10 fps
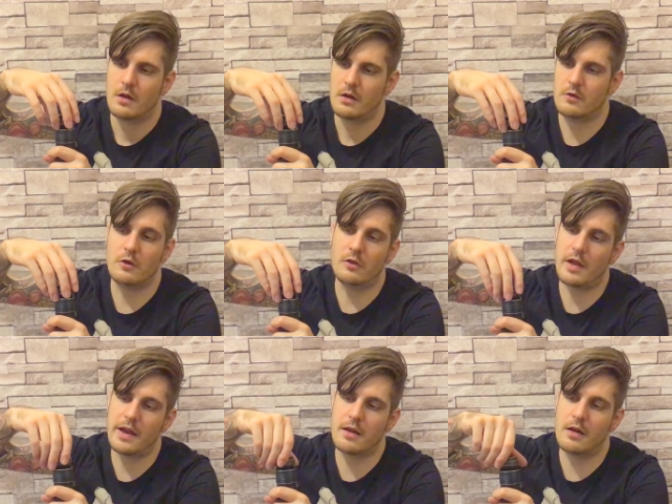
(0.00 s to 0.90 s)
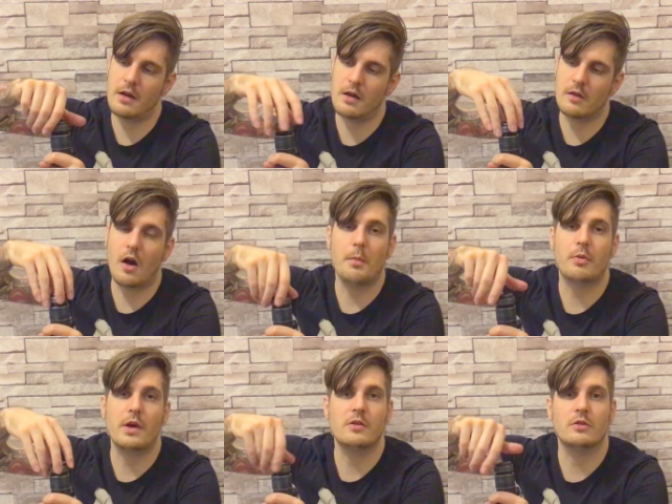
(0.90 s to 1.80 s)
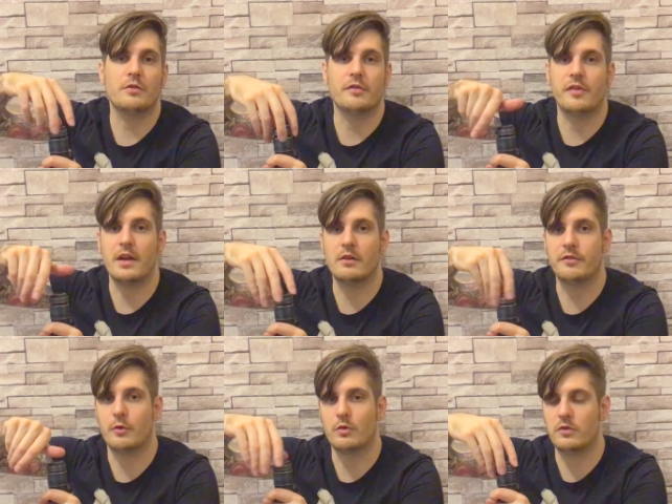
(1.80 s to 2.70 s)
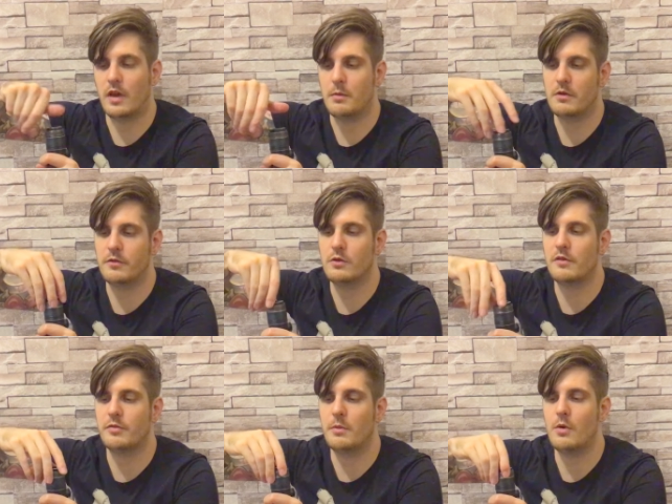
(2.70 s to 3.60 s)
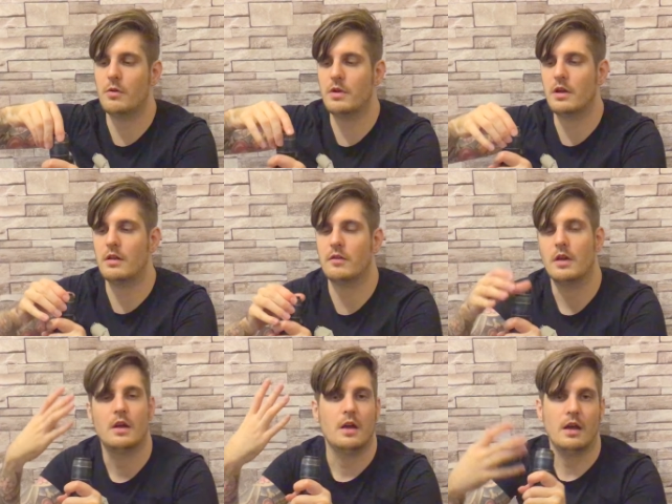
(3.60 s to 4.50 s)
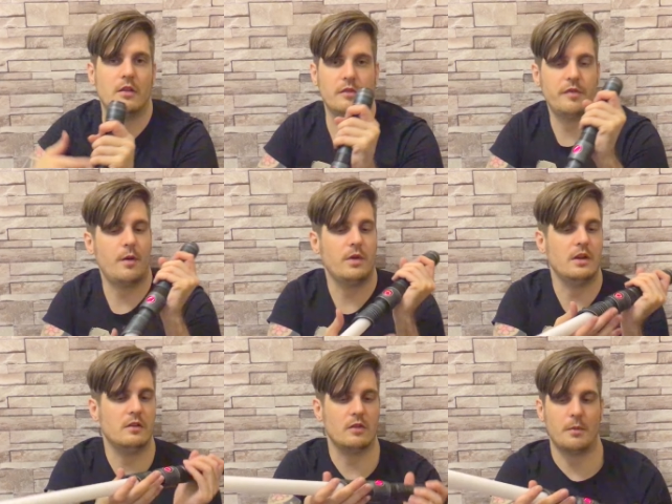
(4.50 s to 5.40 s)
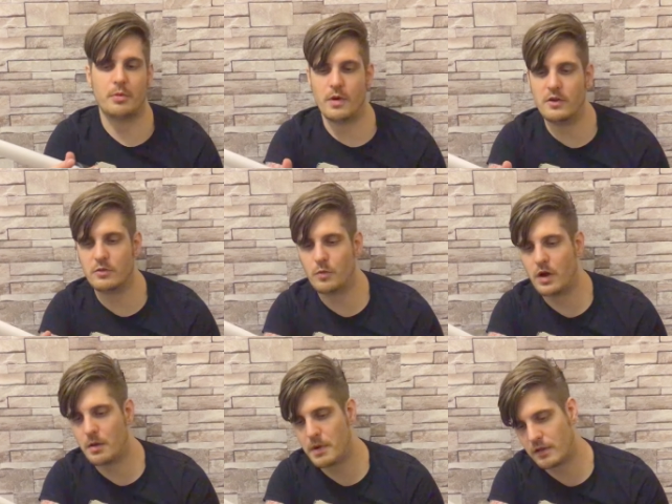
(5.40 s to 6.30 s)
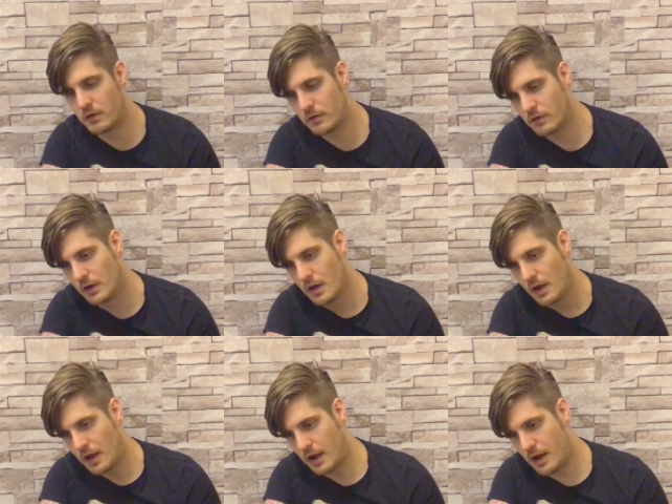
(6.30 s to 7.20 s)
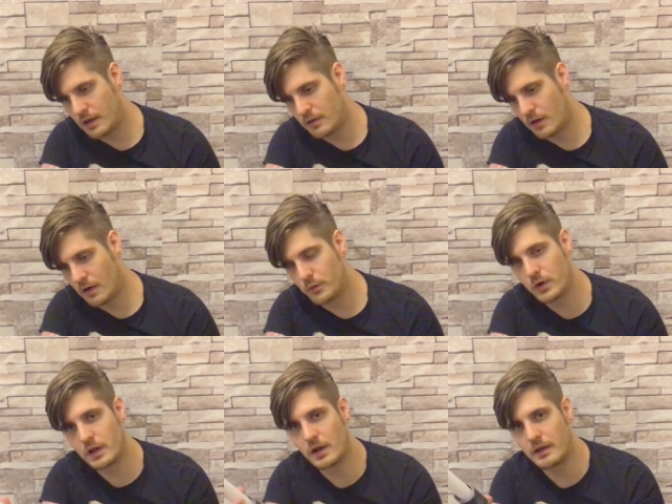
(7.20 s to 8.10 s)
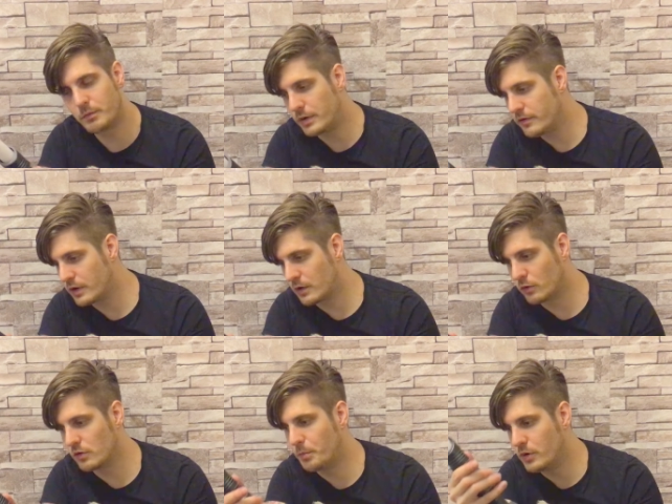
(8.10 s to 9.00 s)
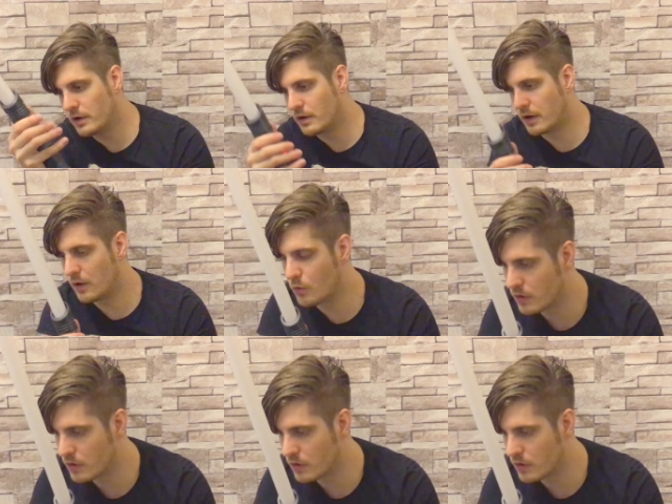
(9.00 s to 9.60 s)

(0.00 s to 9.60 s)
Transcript: It's just like uh, the operation of a Vader's Vault Saber. If you're not familiar with it, it's a very easy operation method. And uh, you can, I believe you can also put in a kill